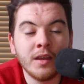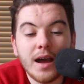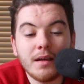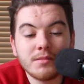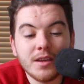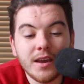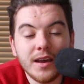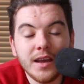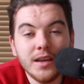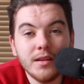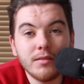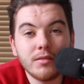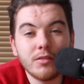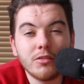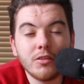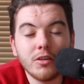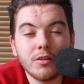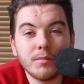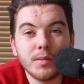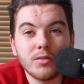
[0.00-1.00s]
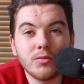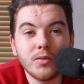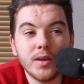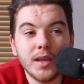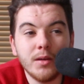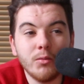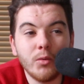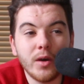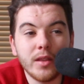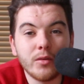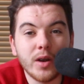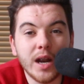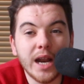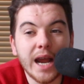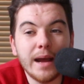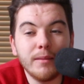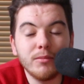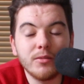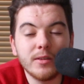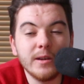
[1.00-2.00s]
I'm kind of stuck between whether I
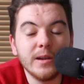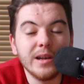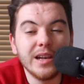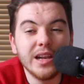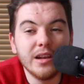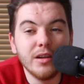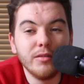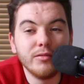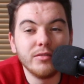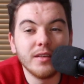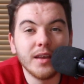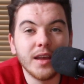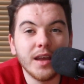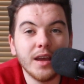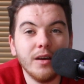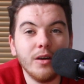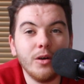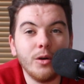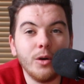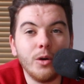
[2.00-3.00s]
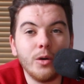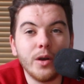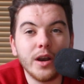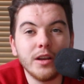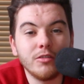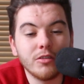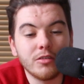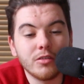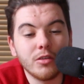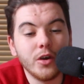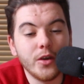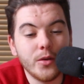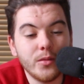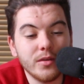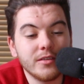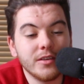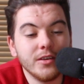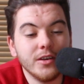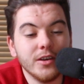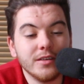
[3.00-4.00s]
absolutely loved it or I just thought it
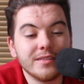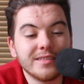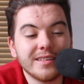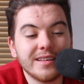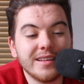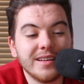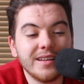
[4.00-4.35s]
was good,